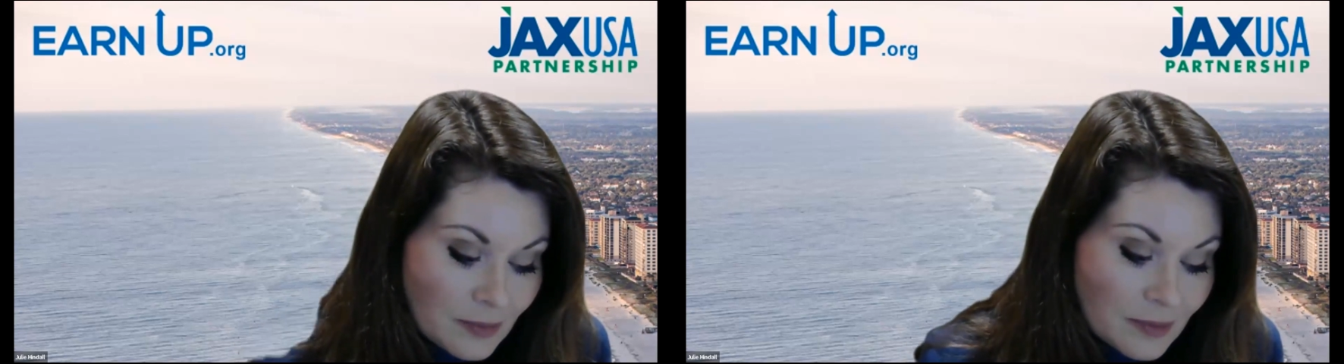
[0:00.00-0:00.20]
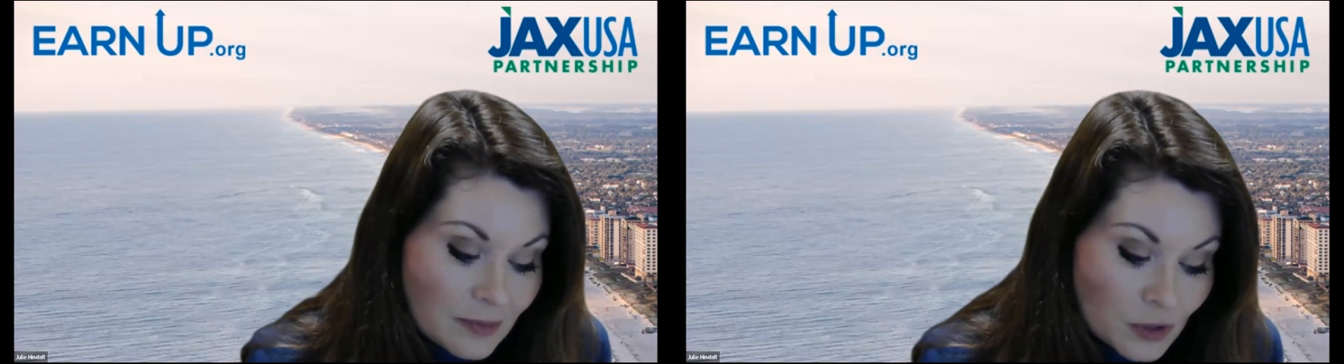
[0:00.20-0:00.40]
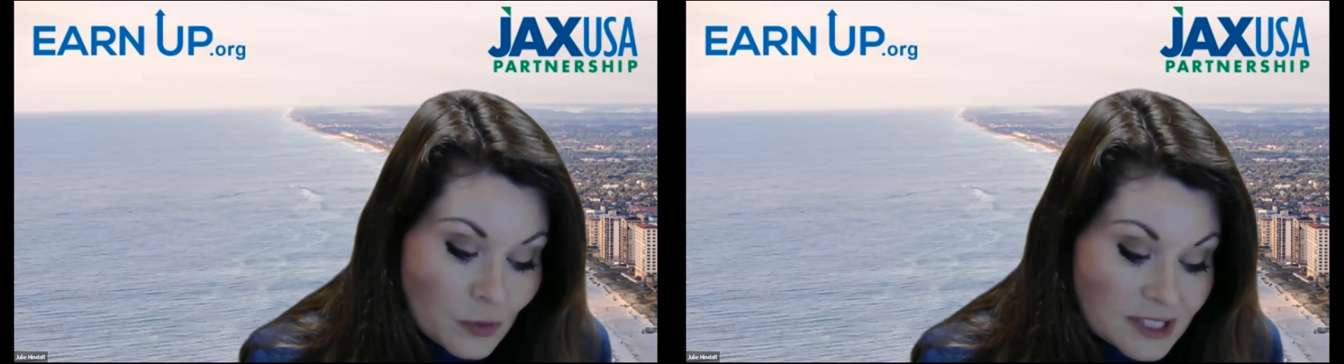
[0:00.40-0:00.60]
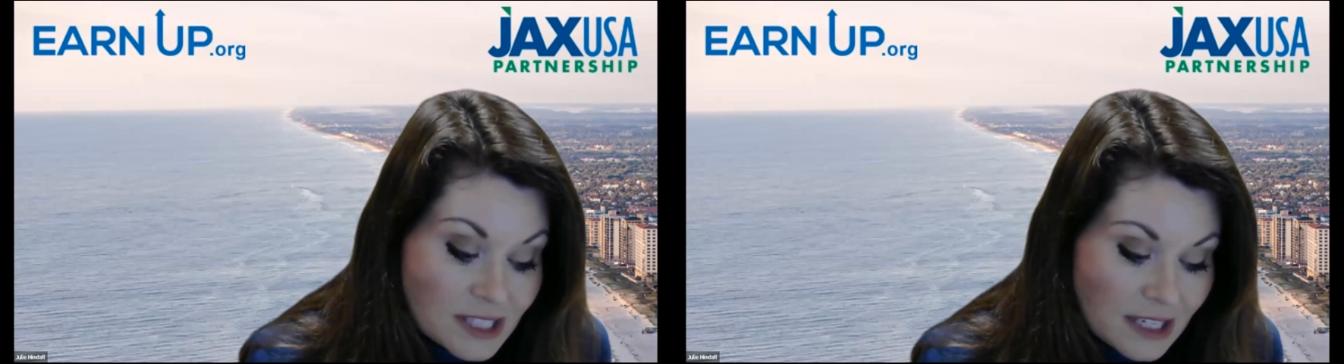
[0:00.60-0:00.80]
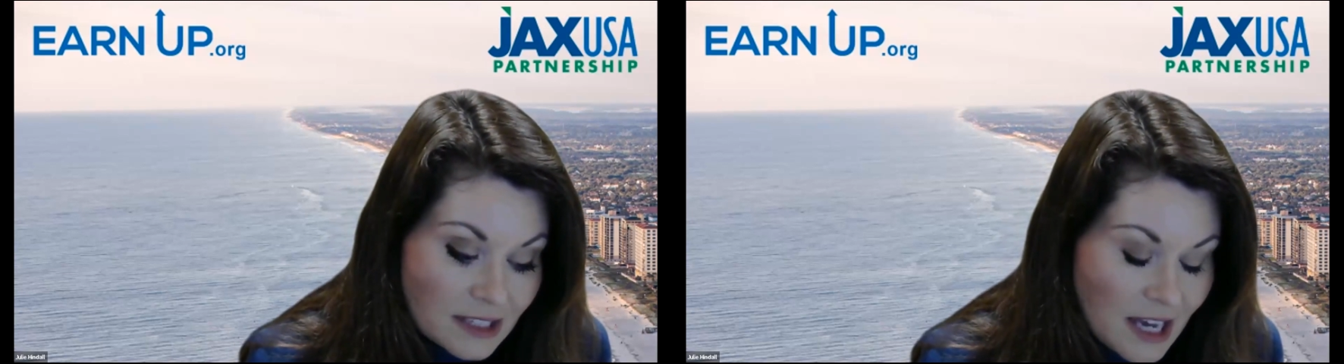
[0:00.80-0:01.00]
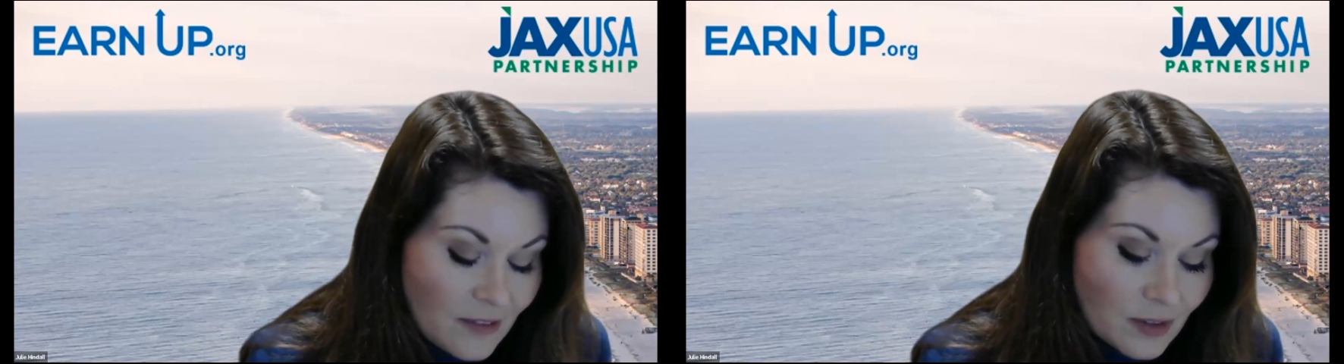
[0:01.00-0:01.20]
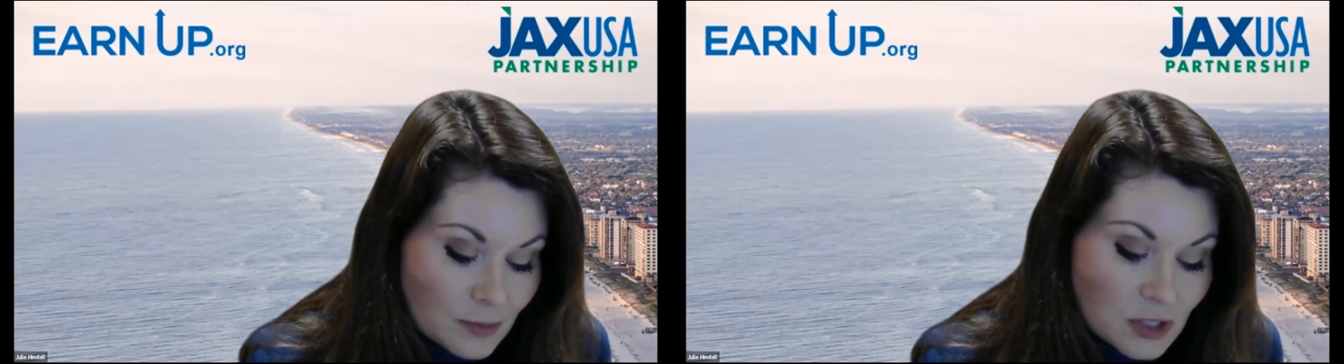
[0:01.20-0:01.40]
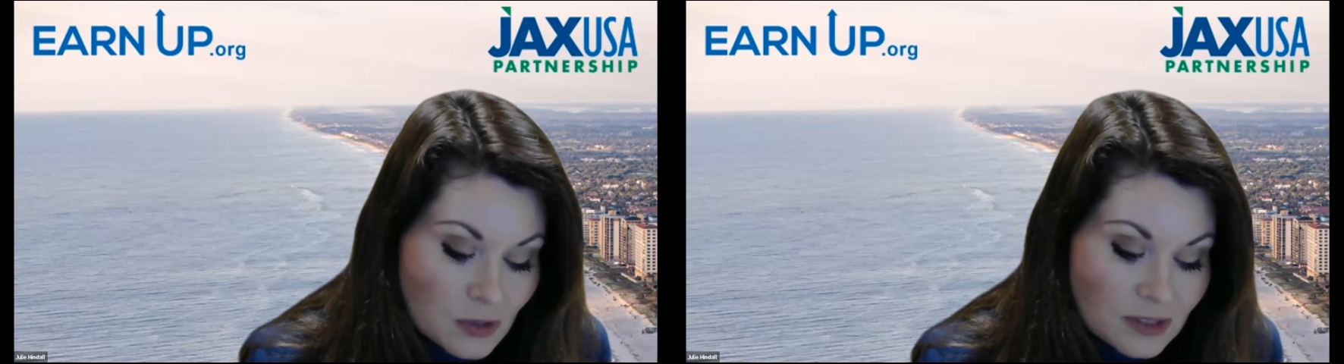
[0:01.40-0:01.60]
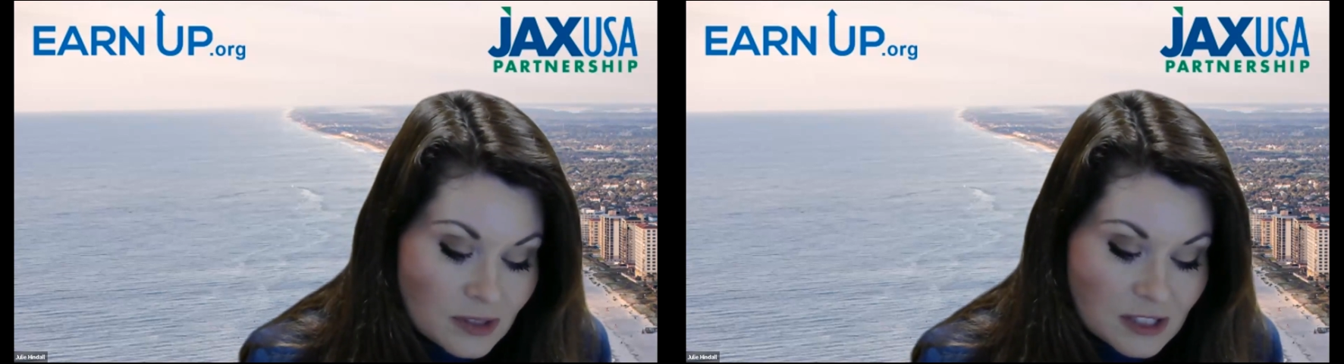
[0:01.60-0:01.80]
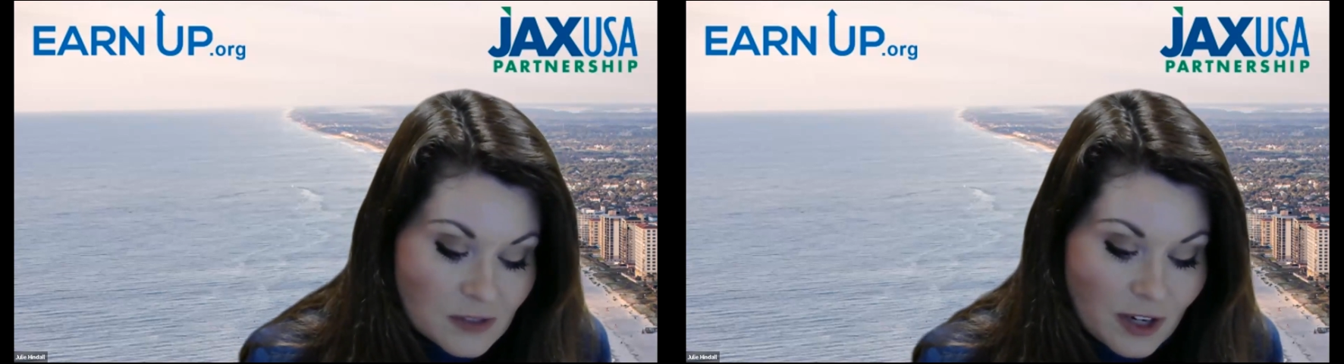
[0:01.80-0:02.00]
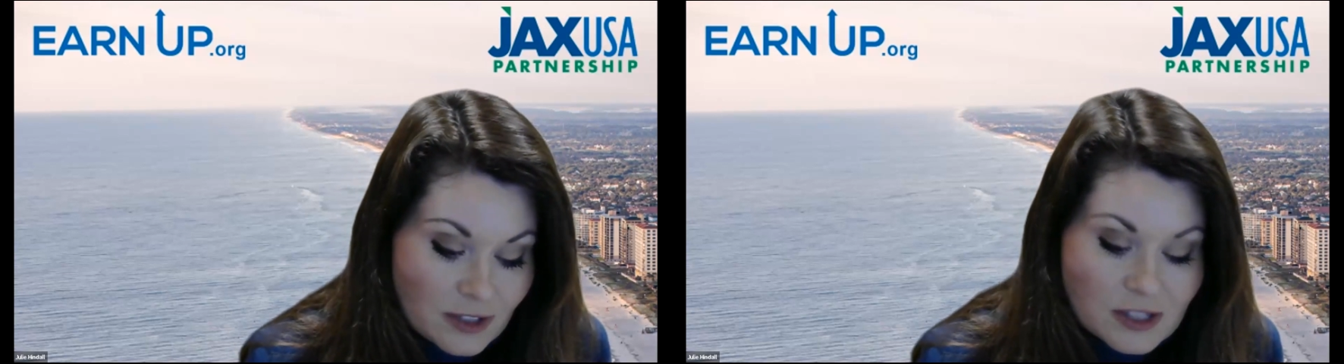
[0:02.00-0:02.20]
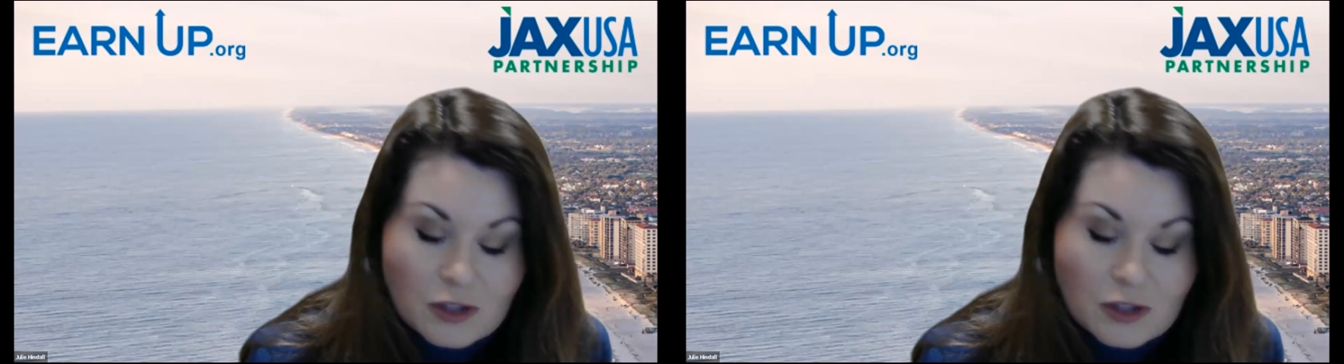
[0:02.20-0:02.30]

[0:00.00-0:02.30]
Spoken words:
We're seeing that from students as far as